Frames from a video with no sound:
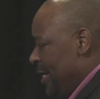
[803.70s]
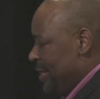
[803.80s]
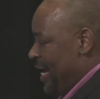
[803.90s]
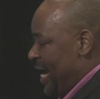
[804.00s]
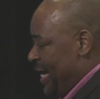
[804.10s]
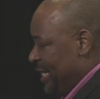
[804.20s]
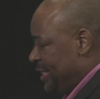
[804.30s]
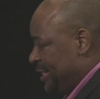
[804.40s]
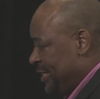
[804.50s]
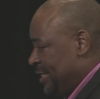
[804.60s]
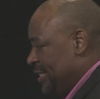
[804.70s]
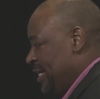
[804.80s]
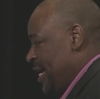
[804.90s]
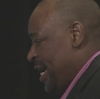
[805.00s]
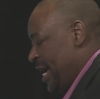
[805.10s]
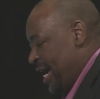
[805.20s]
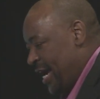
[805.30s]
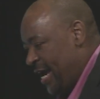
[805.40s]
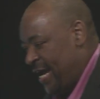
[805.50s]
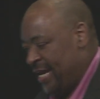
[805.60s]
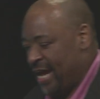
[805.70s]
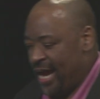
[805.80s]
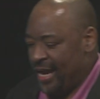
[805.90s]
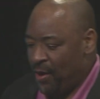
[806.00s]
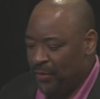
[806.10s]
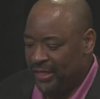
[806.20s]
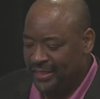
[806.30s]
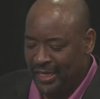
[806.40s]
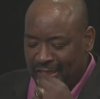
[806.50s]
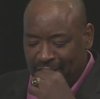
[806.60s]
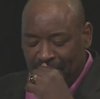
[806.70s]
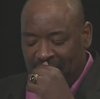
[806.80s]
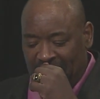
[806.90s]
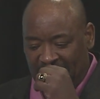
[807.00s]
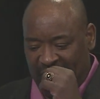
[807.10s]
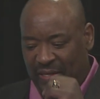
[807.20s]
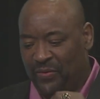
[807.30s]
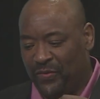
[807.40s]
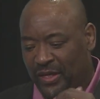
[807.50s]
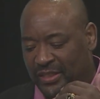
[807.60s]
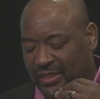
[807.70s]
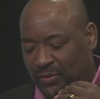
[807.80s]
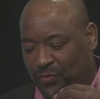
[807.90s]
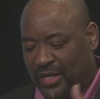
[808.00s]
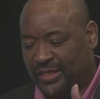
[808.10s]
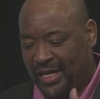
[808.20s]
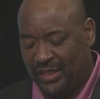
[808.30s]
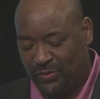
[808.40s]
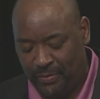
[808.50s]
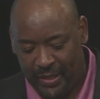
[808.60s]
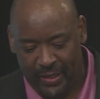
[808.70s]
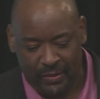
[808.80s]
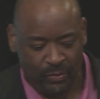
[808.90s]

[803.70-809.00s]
The H, and I want to say this because it really resonates with me.